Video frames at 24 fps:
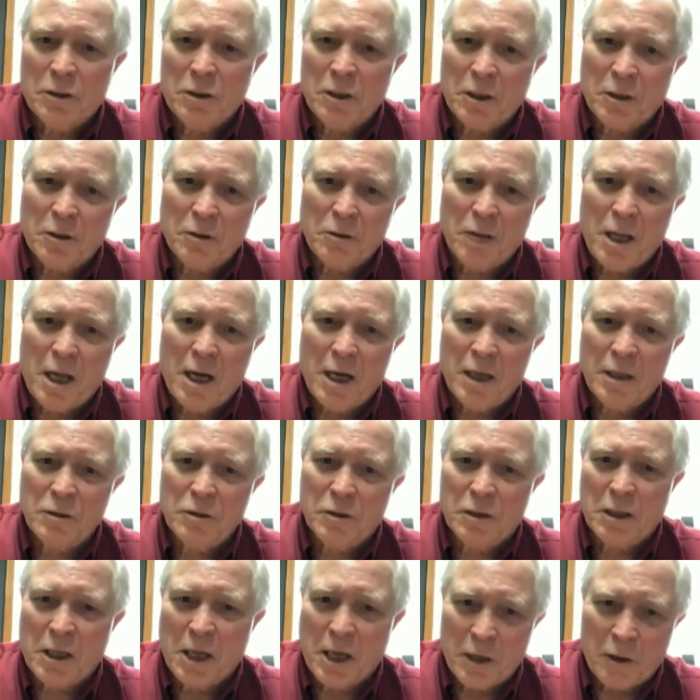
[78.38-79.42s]
the
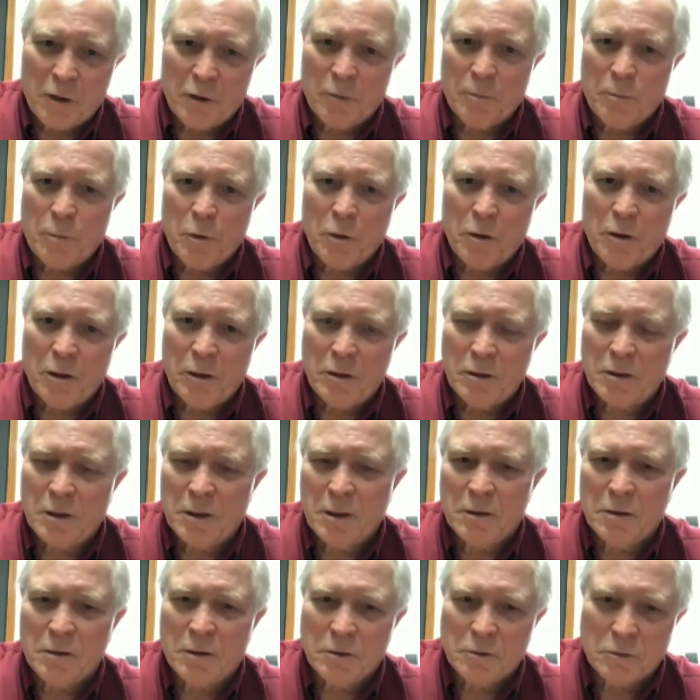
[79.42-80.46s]
airlines and the airports
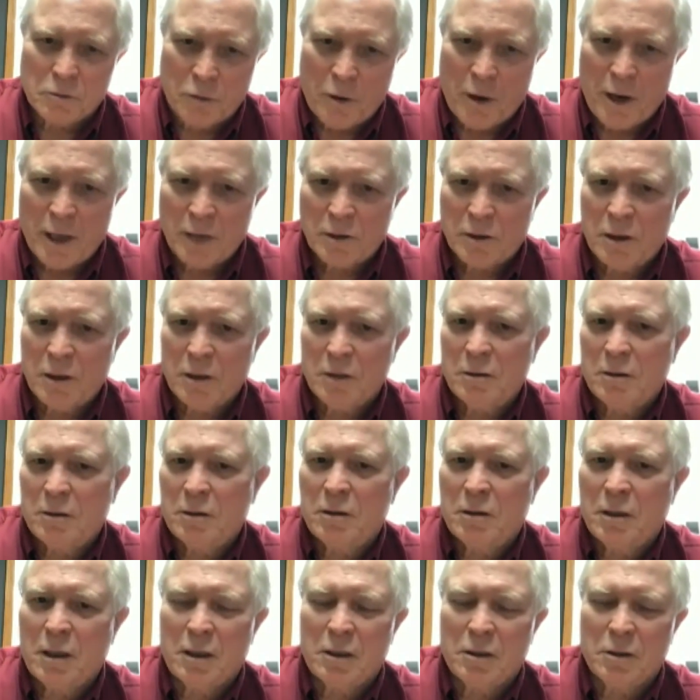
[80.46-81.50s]
and to transit,
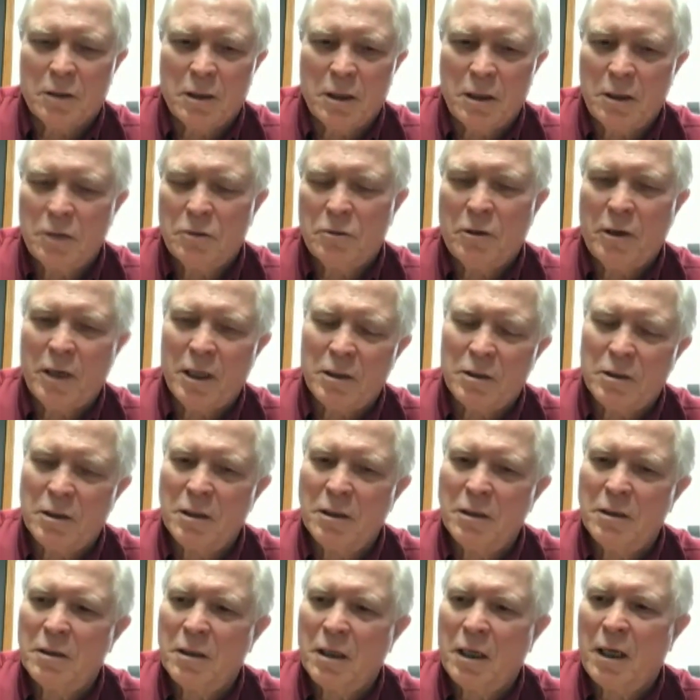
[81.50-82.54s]
city
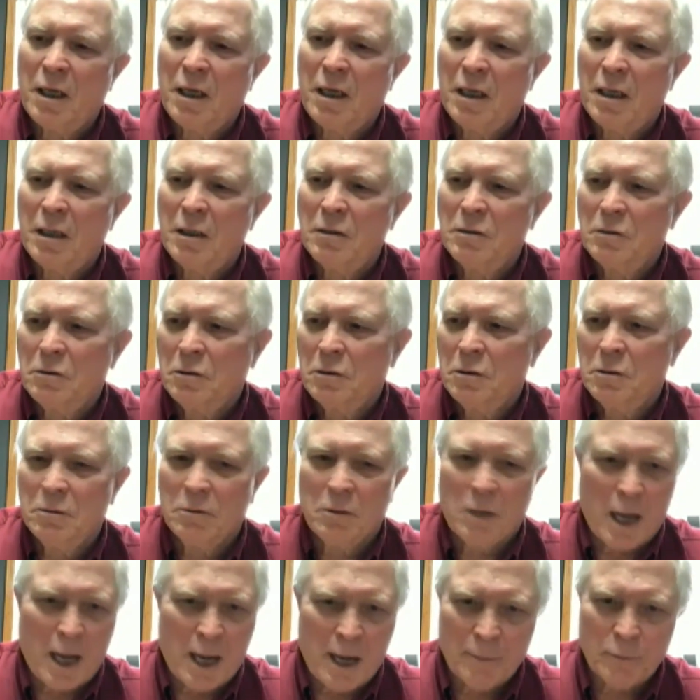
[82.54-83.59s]
transits, and
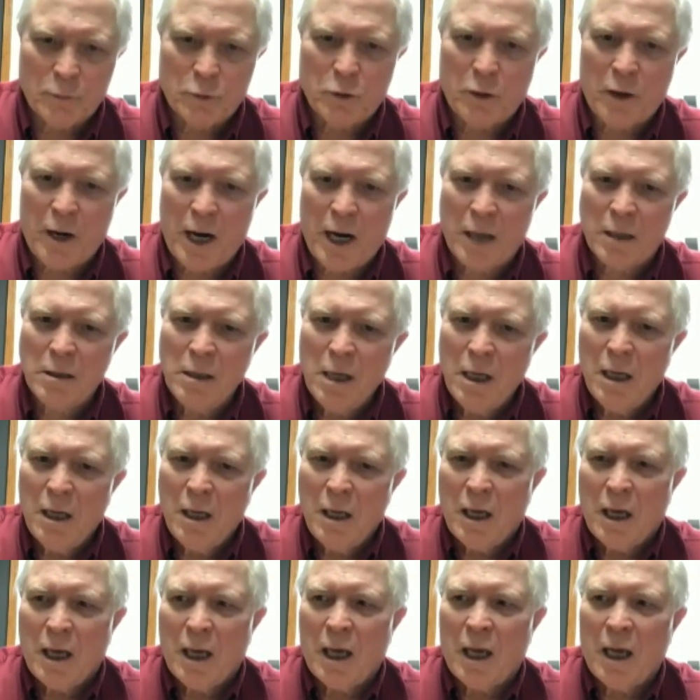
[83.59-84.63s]
to Amtrak,
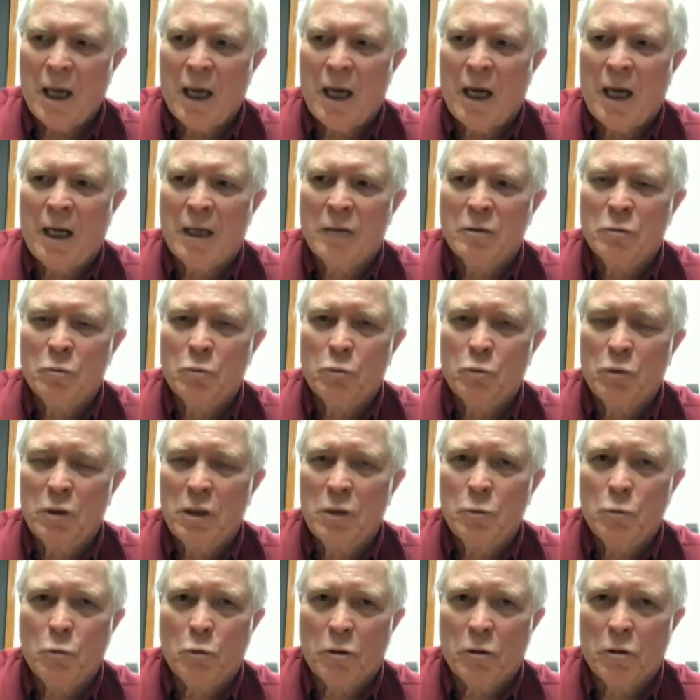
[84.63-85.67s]
and
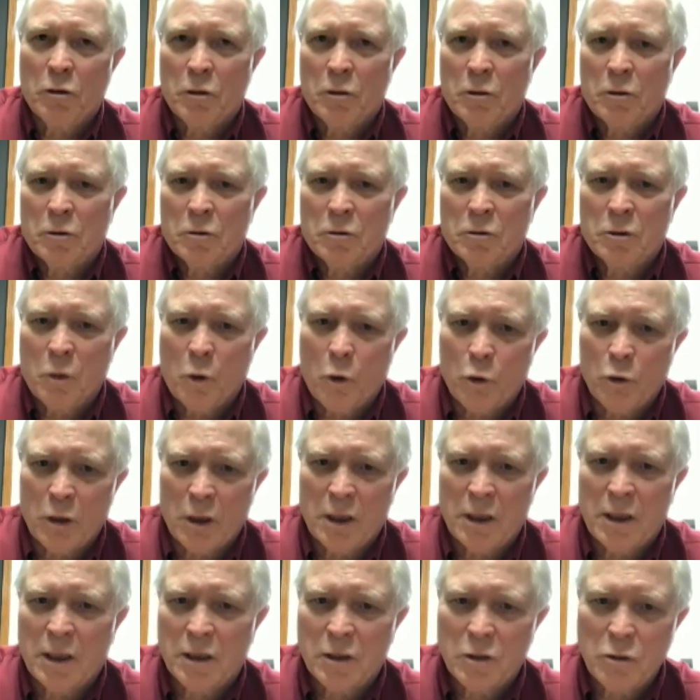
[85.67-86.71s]
we were
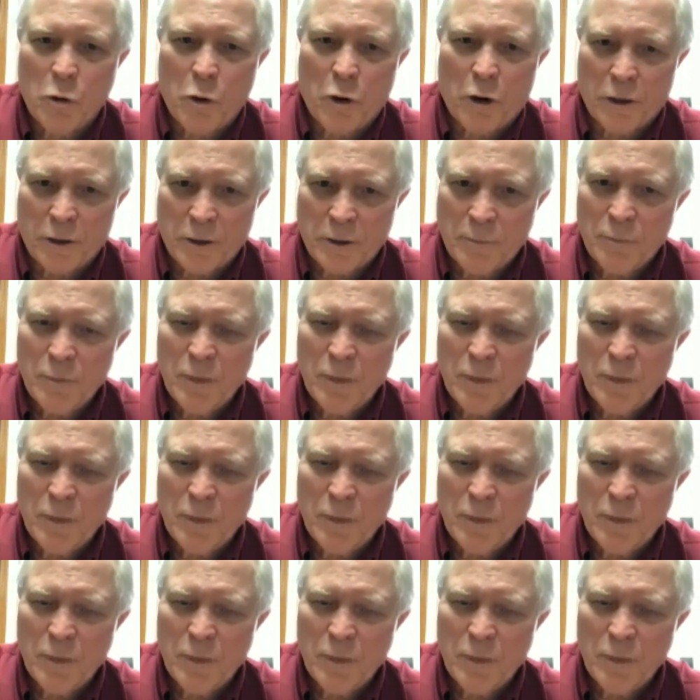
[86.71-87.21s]
totally ignored.